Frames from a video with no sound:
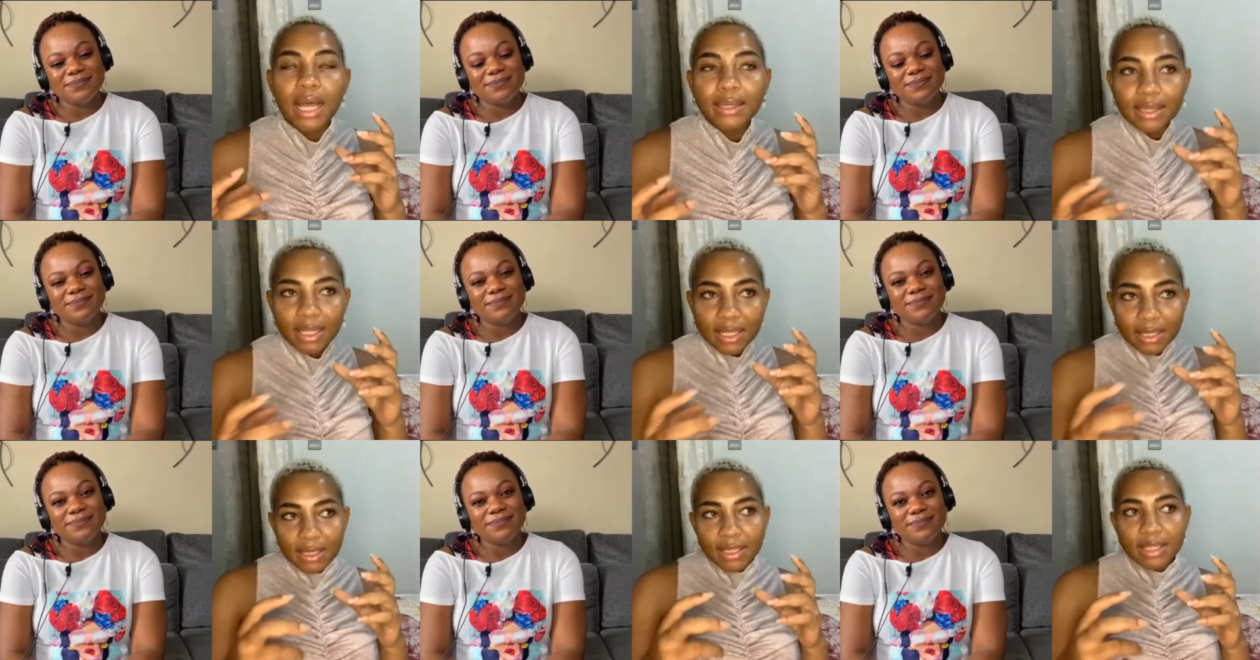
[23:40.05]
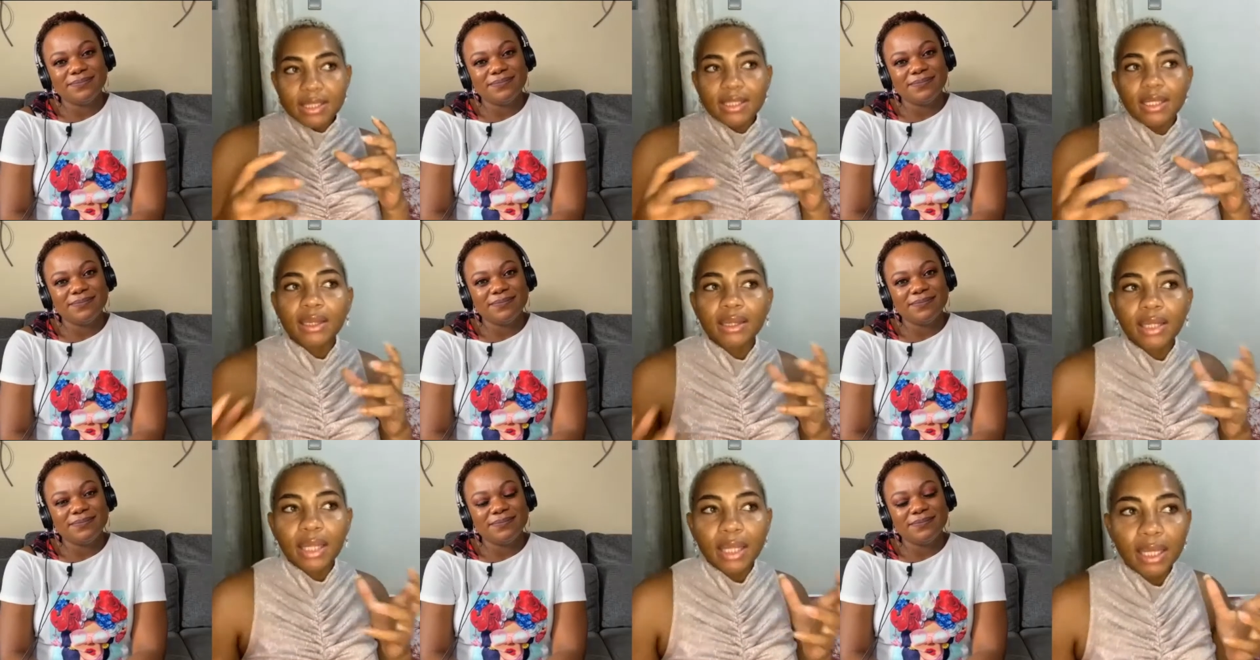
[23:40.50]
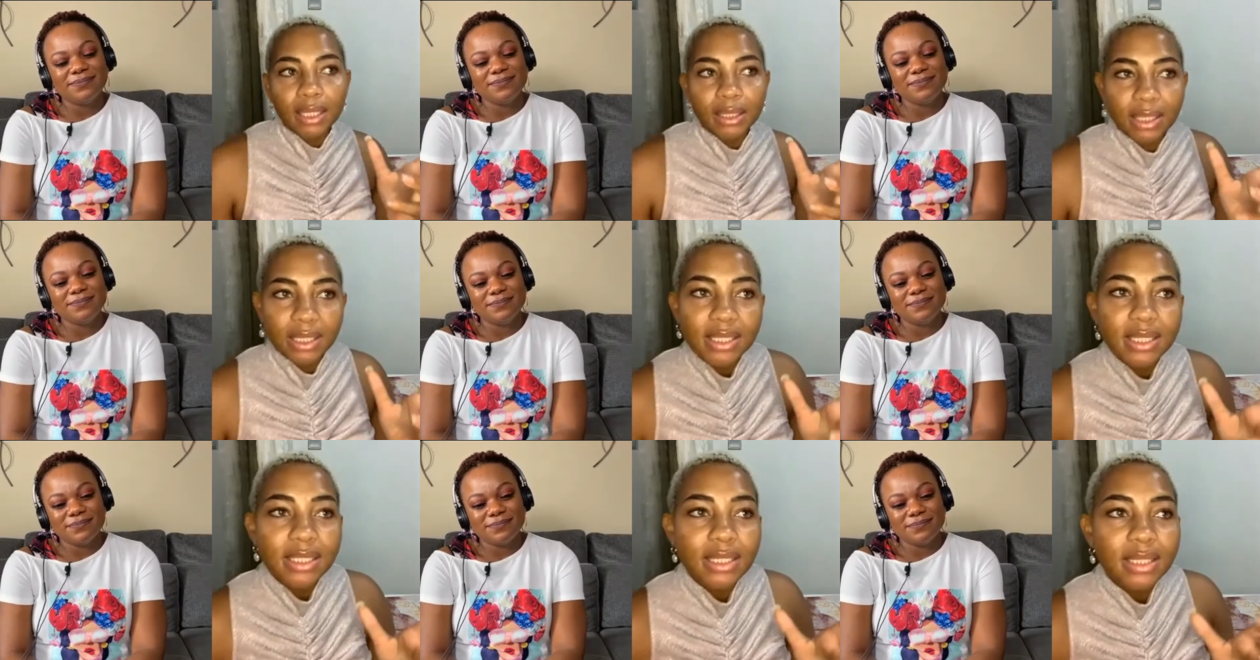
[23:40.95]
Speaker 1: that, this is the
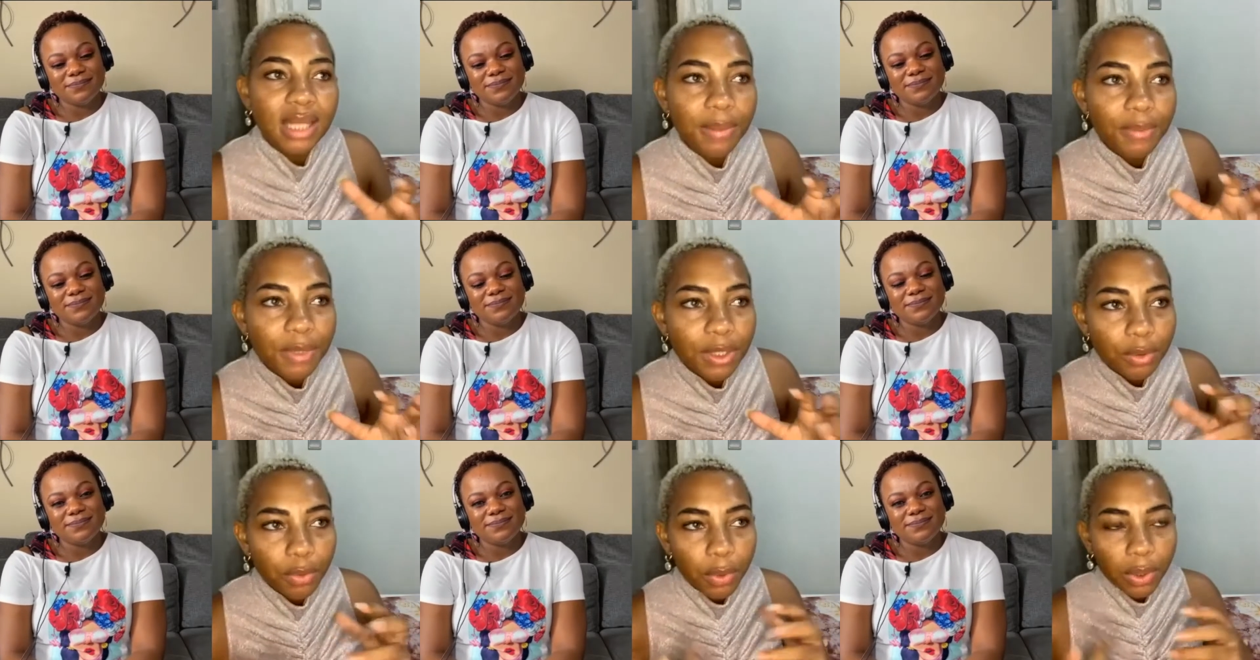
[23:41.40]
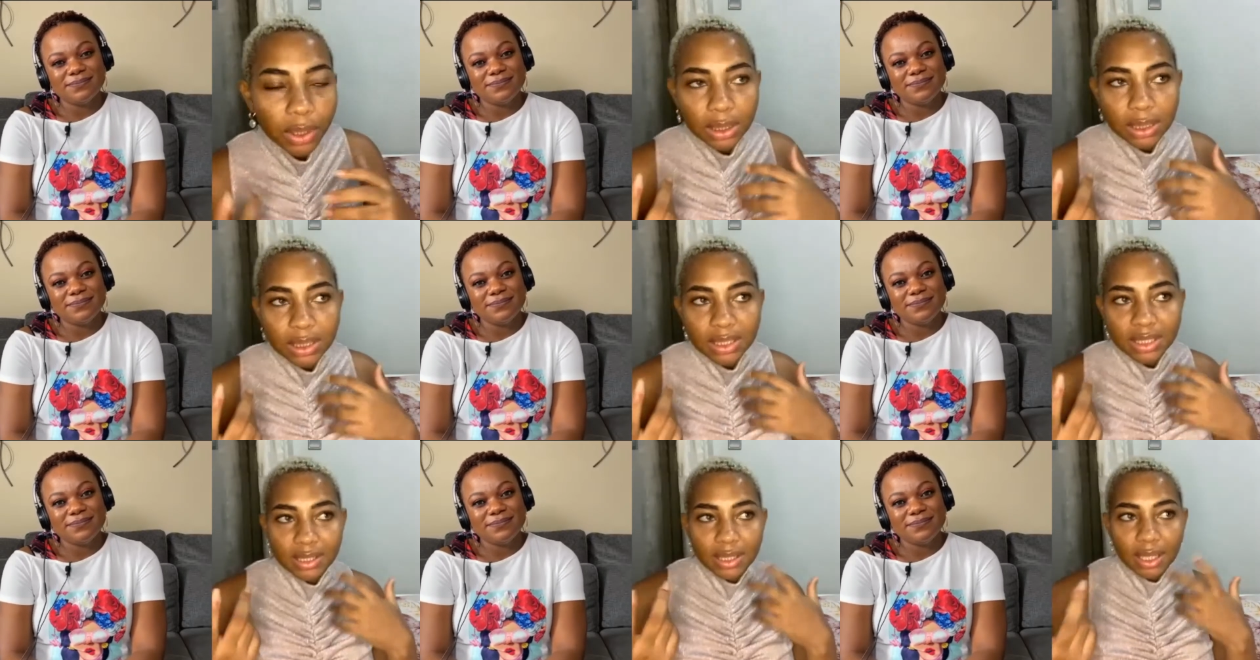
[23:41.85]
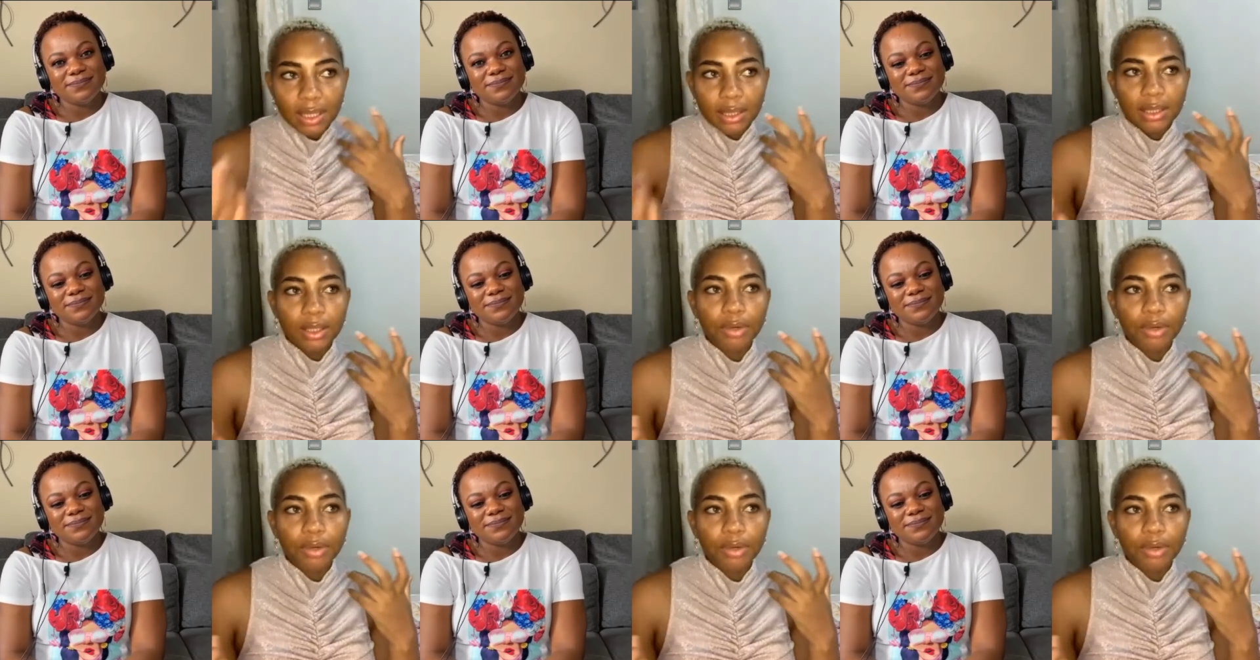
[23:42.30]
thing this is let me quickly state